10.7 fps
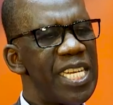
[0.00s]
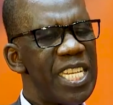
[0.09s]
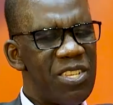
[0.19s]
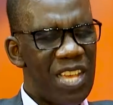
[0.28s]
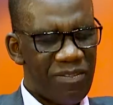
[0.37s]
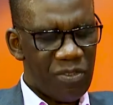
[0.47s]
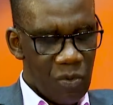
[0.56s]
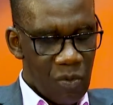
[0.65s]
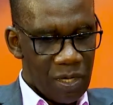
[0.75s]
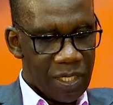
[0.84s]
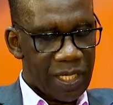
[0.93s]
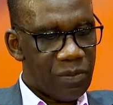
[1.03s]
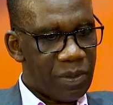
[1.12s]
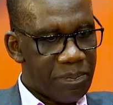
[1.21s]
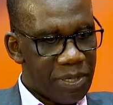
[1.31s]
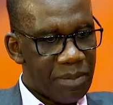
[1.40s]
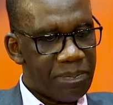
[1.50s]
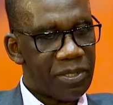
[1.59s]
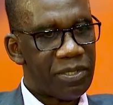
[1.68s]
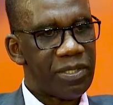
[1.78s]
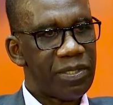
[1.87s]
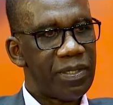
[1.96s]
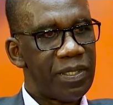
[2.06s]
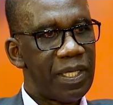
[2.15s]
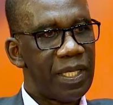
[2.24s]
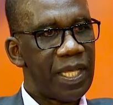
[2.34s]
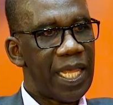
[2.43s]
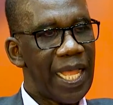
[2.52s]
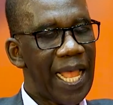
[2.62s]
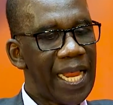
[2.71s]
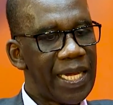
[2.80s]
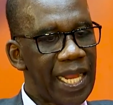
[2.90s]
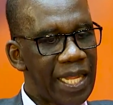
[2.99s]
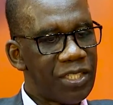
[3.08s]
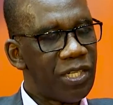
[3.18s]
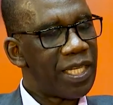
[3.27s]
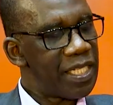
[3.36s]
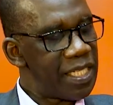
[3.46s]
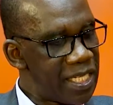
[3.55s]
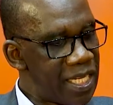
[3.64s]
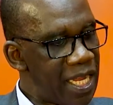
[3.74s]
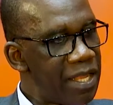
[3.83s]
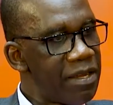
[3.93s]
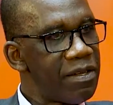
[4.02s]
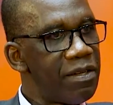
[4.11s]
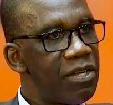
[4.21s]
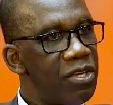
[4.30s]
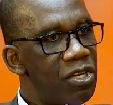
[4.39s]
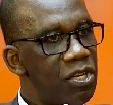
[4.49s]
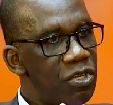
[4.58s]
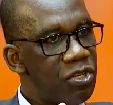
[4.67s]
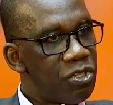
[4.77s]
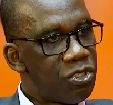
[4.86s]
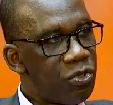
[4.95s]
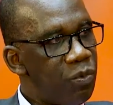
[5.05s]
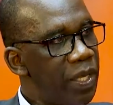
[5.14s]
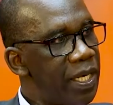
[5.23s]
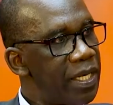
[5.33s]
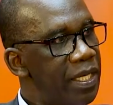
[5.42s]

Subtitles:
You have to walk in with purpose and actually a desire to win.